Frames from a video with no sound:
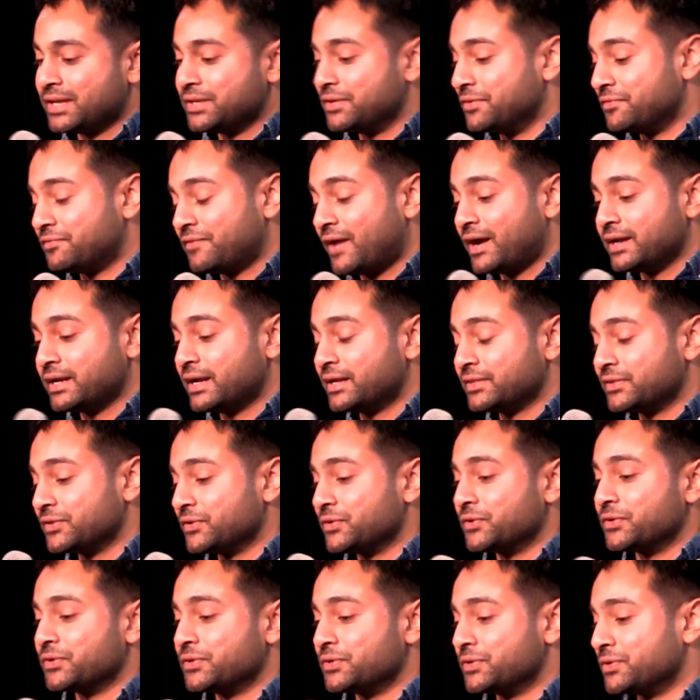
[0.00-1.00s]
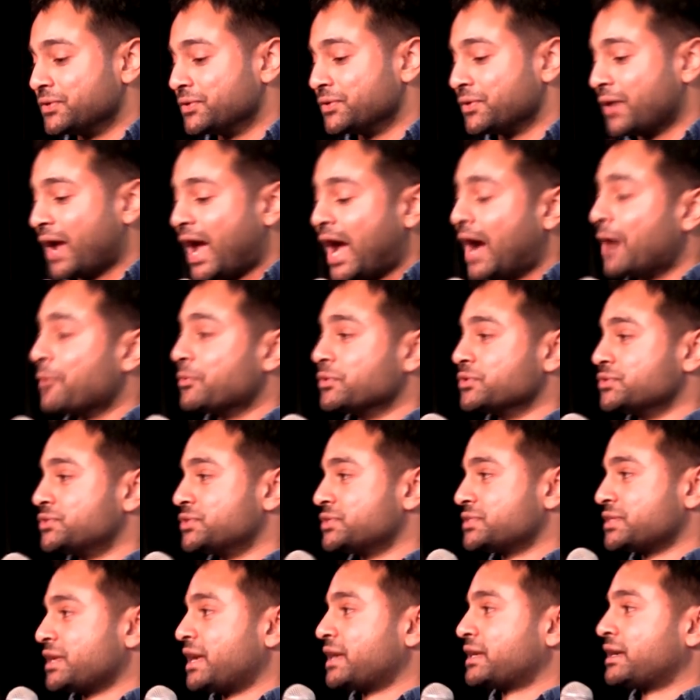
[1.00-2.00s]
you find out that your hours
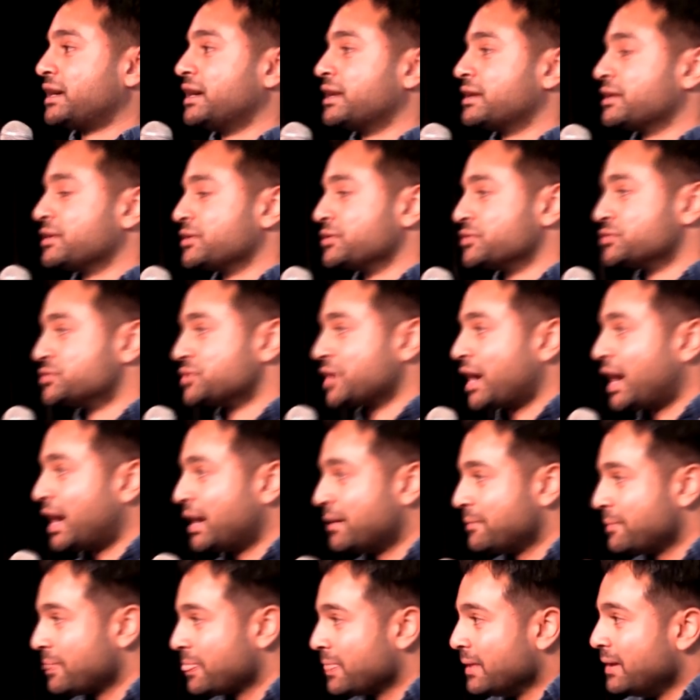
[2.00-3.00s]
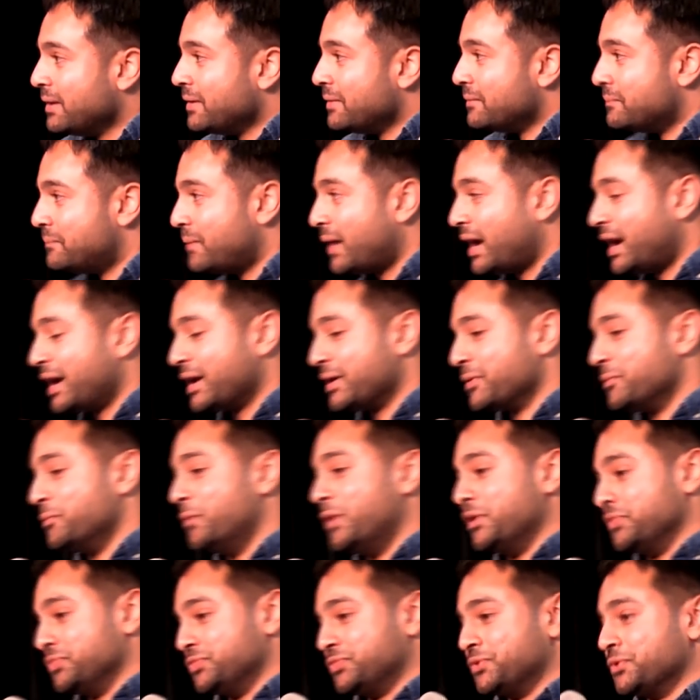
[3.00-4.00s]
just got cut at your job by
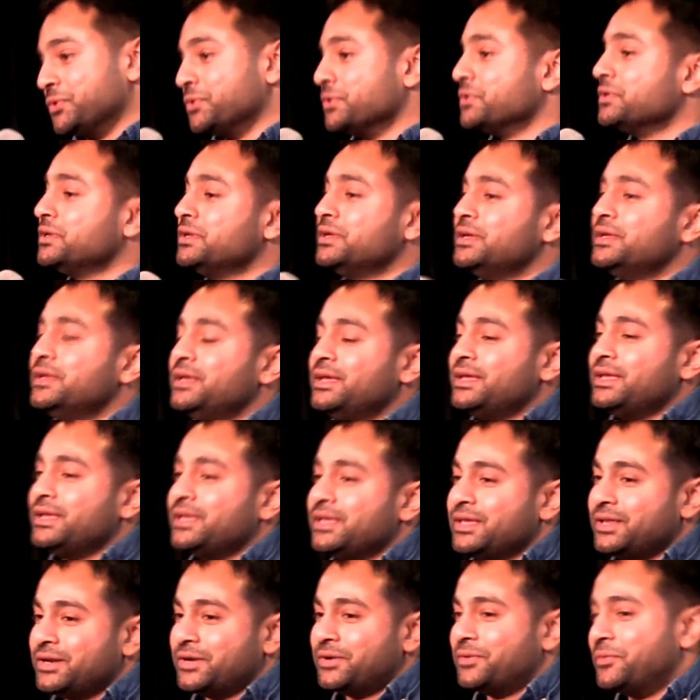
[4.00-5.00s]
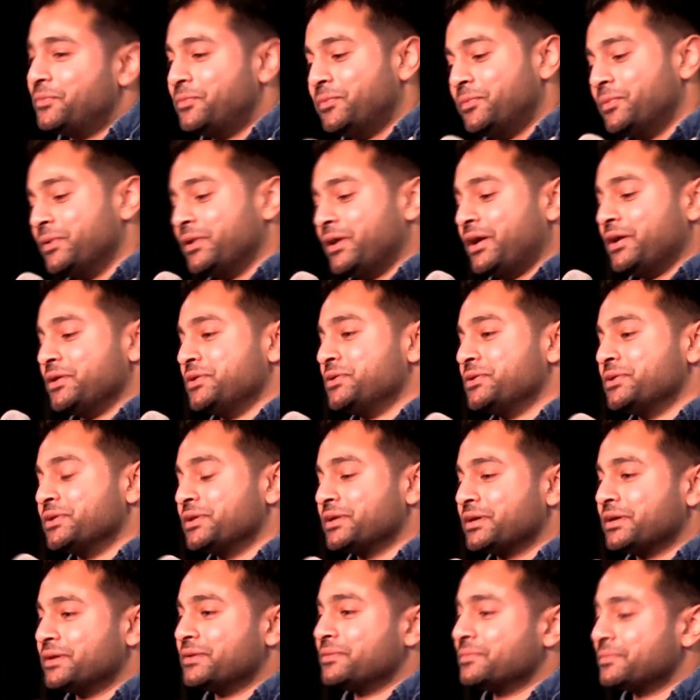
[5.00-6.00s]
one third, you know, what, are you
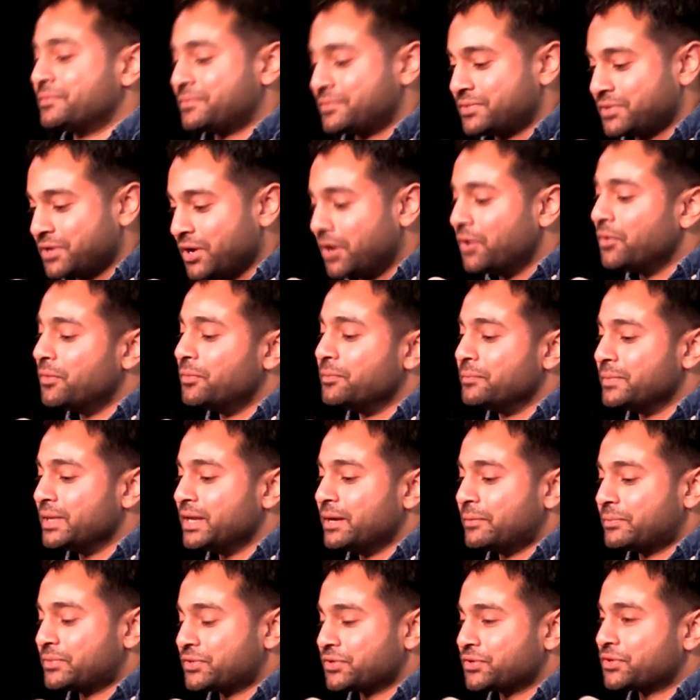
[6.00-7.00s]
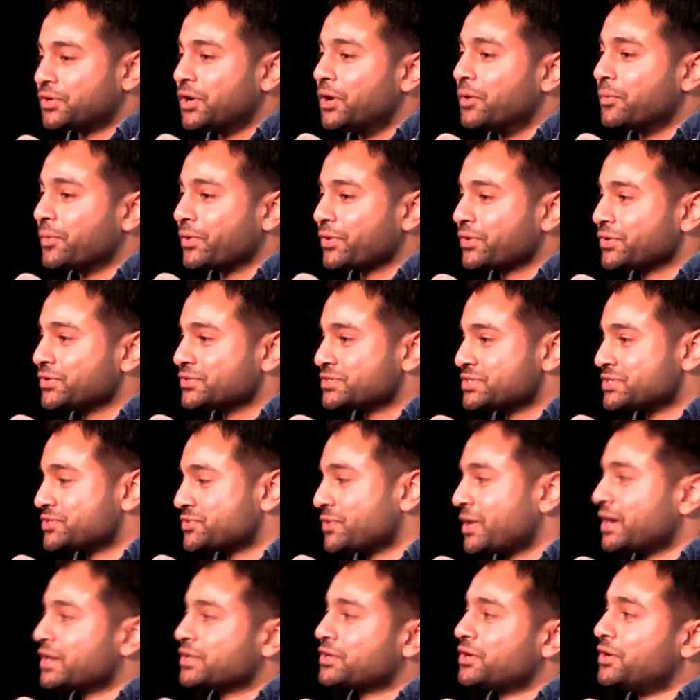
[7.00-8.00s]
gonna go meet up with your coworkers and
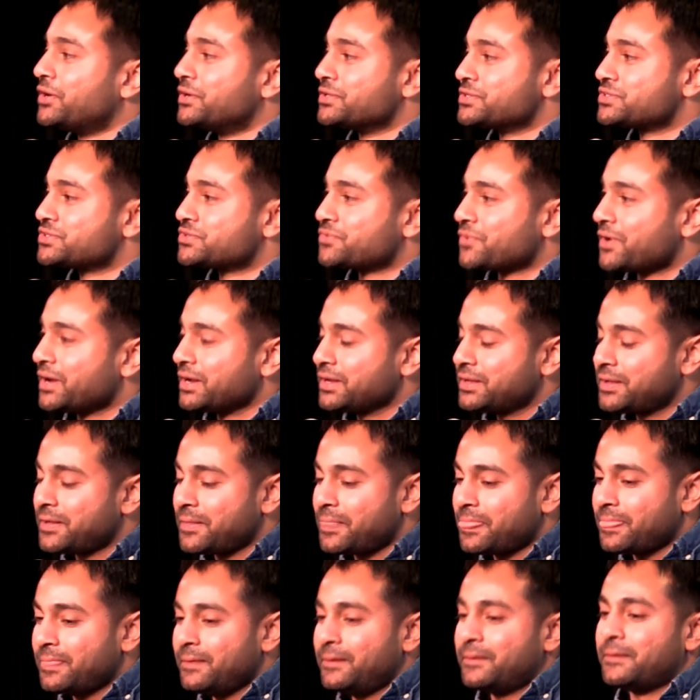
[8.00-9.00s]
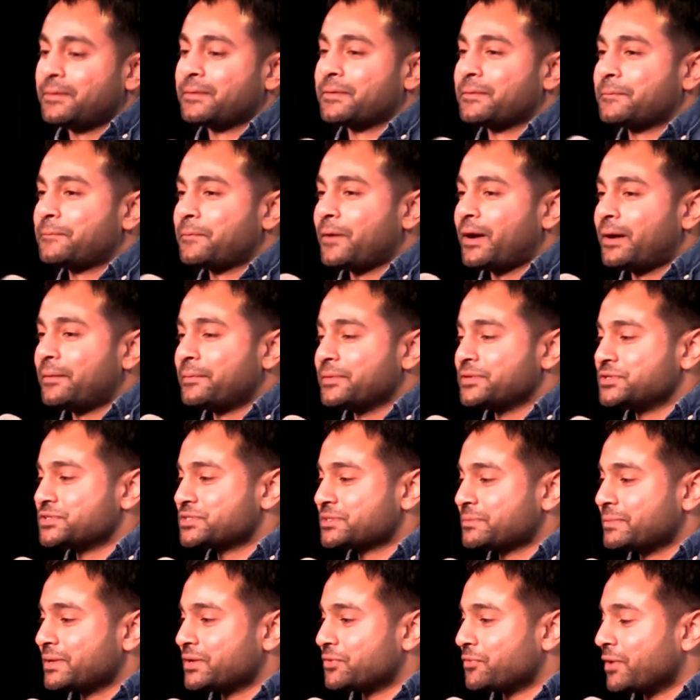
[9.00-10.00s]
try to go on strike? No, you're probably
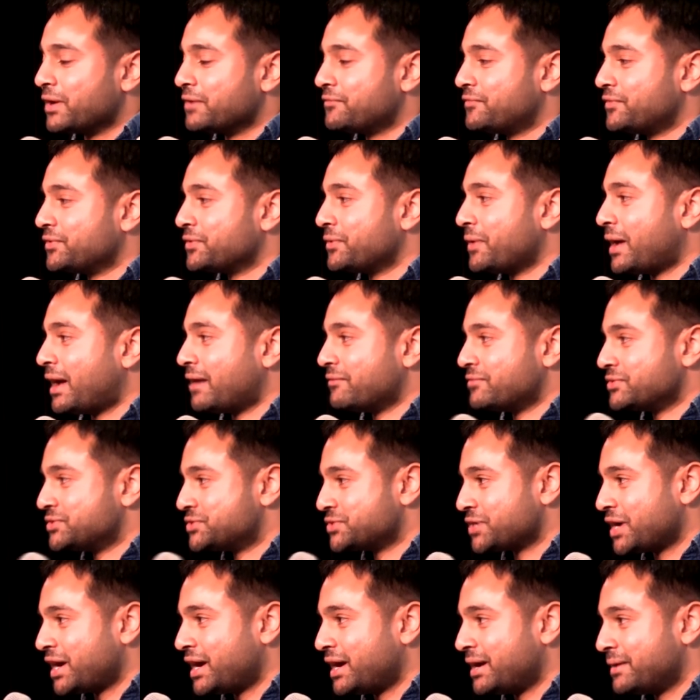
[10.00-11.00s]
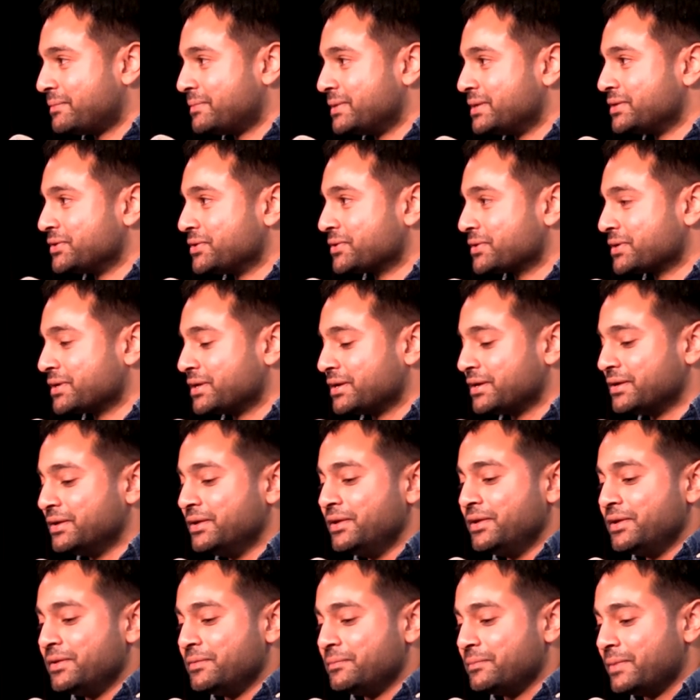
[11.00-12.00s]
just gonna be grateful you have a job, and you're gonna
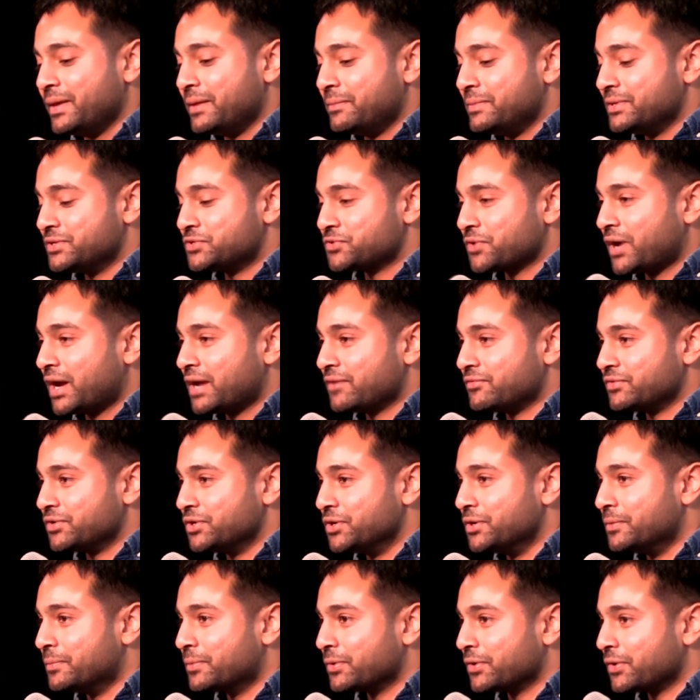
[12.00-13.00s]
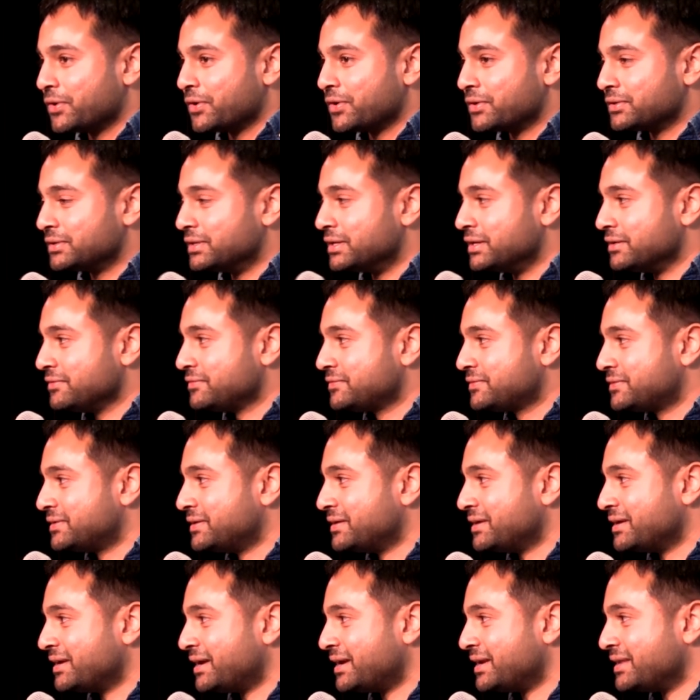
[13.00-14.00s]
maybe drive an Uber or a
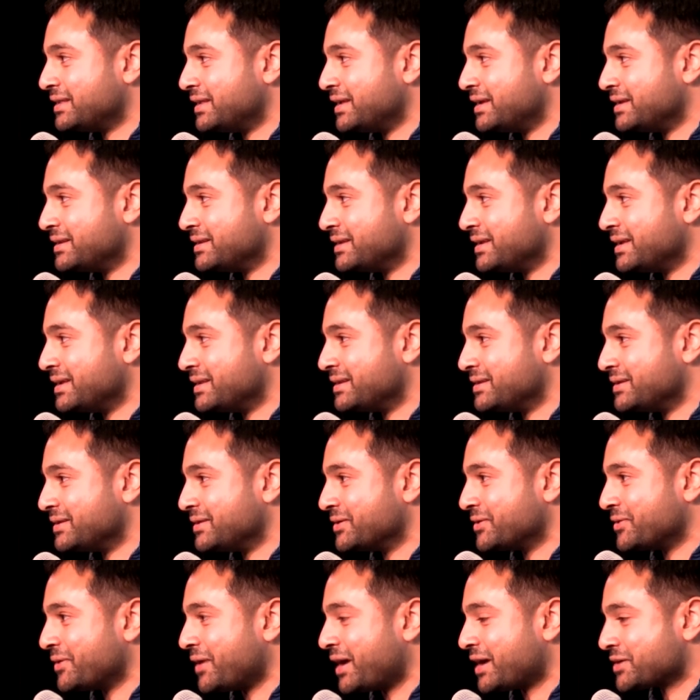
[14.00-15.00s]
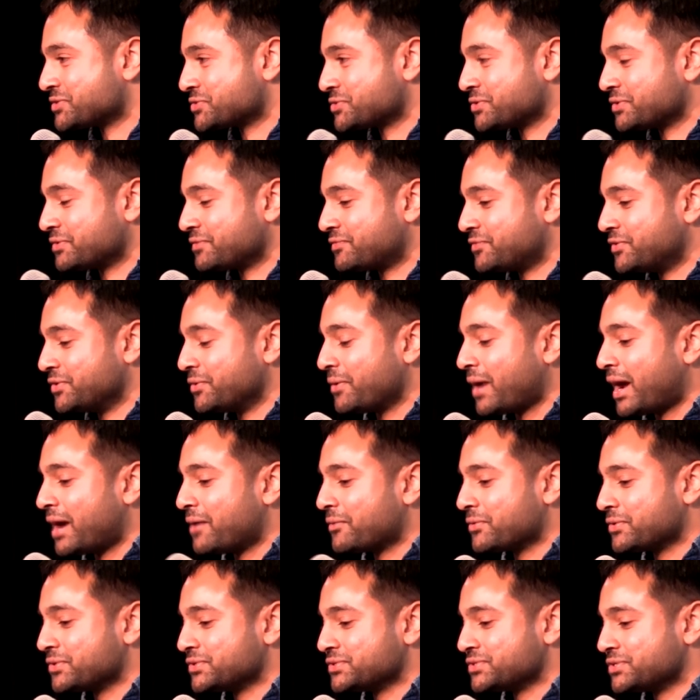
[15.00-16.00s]
Lyft in your extra few
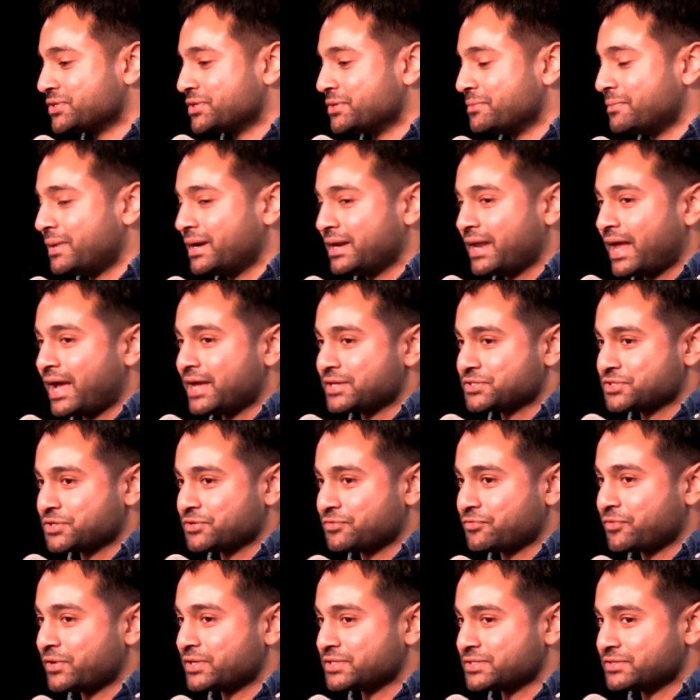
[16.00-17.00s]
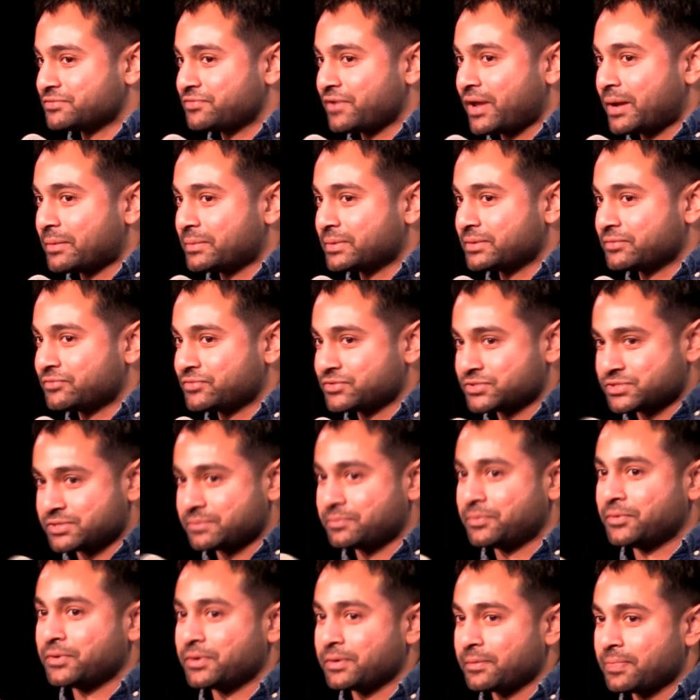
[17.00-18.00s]
hours, and you might ask your friends and family for
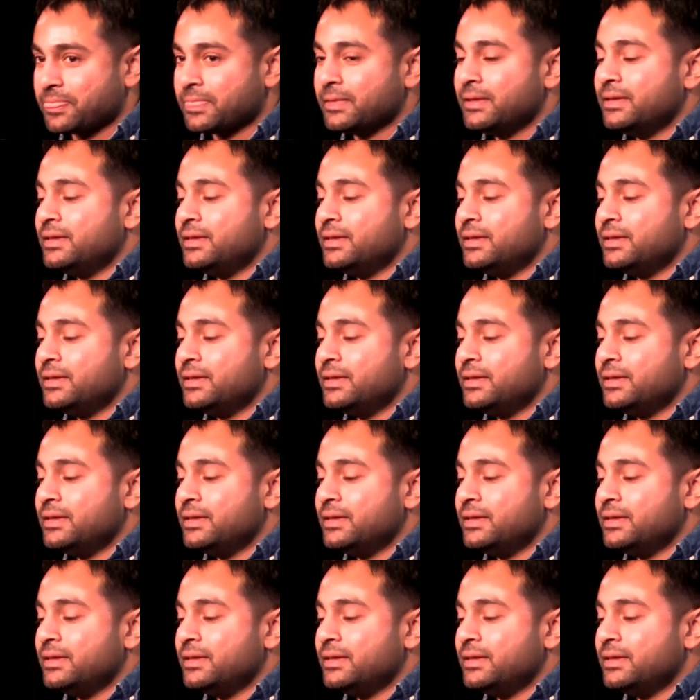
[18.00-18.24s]
support.